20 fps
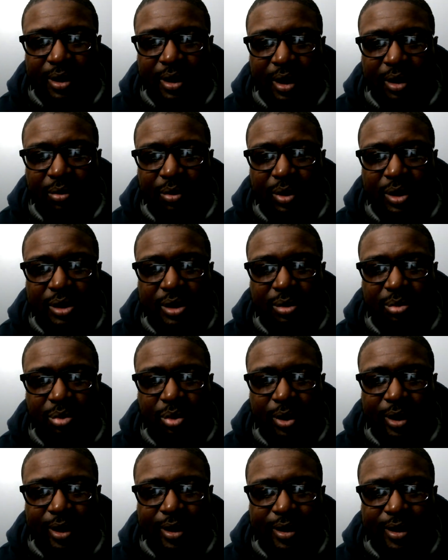Like, what's the
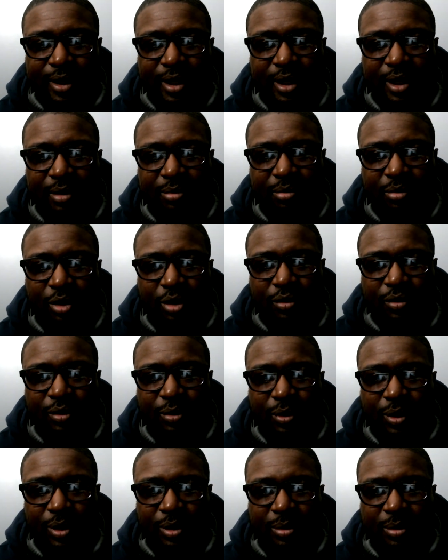point in him moving
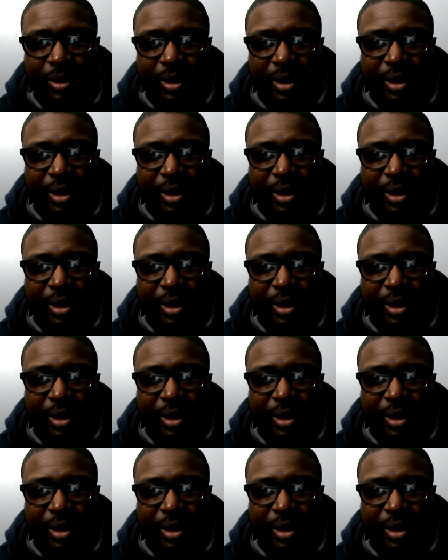with him,